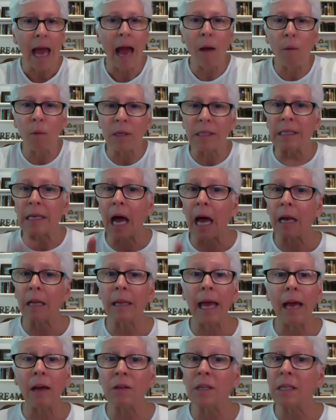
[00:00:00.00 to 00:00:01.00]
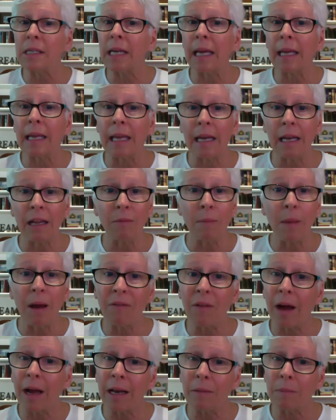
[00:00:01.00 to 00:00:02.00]
I was not allowed to take any of my
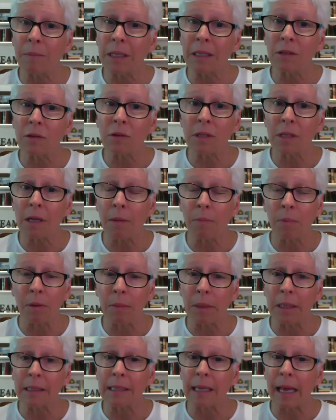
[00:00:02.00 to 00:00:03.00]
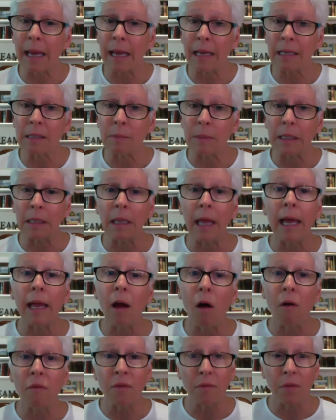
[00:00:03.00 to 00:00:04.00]
vitamins or supplements. They asked me to lay
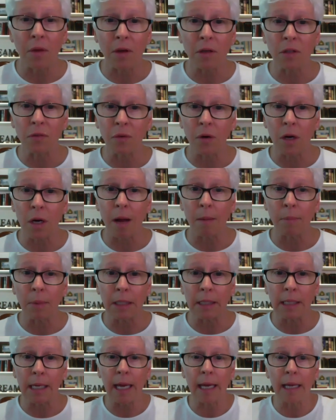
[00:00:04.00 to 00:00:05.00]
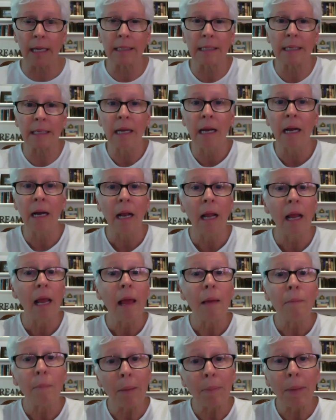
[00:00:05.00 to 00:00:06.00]
off of those for a couple of days.
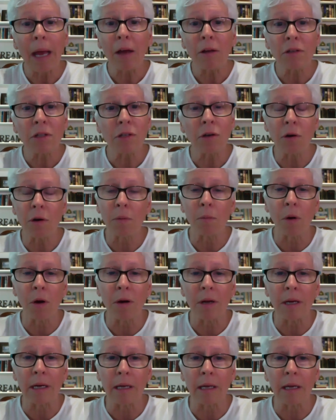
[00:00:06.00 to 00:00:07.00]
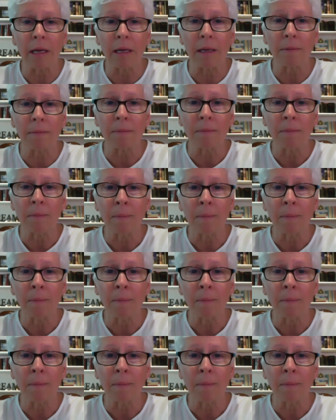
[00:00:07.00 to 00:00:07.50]
My bowels started working again.